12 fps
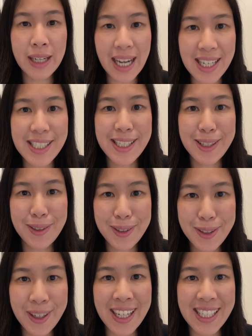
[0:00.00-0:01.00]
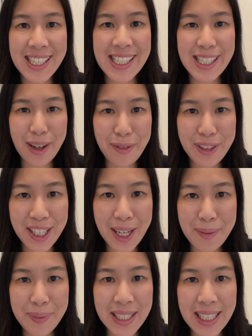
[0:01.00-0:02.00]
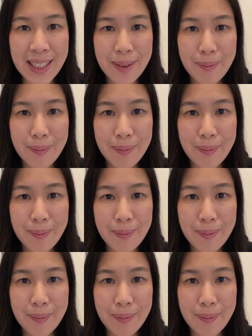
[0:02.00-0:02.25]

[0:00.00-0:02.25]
unsecured creditors of the company.